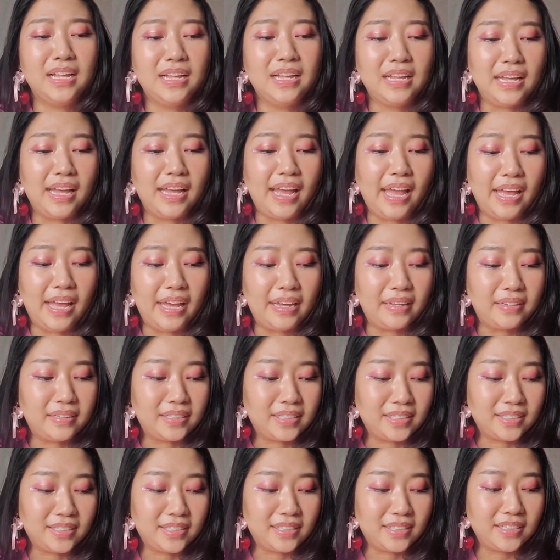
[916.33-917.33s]

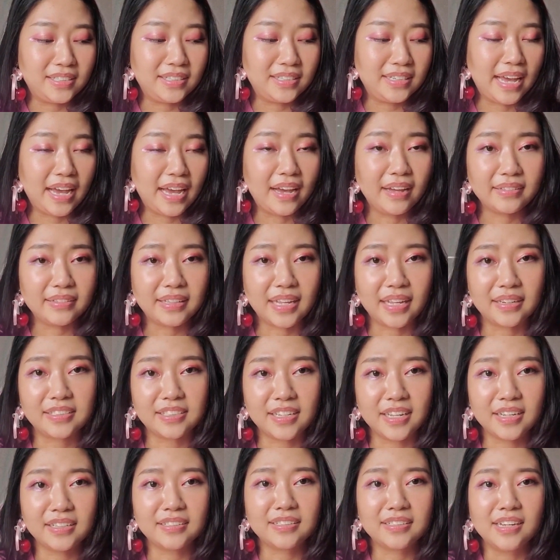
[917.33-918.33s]
And yeah, that's
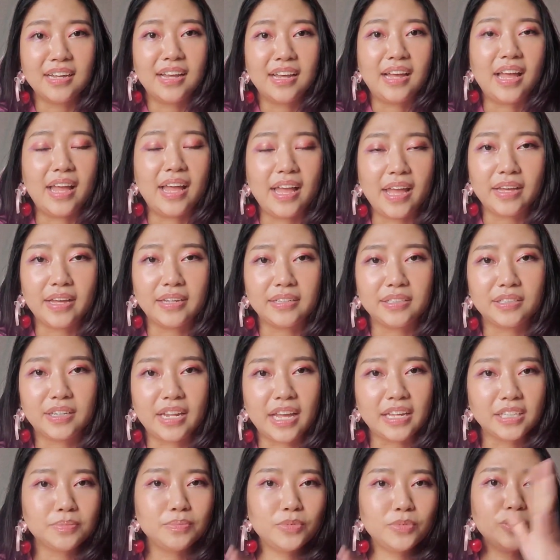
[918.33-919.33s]
it. And
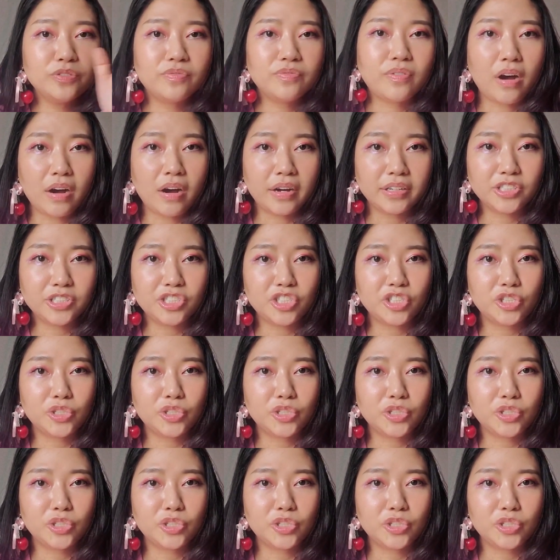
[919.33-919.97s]
let's move on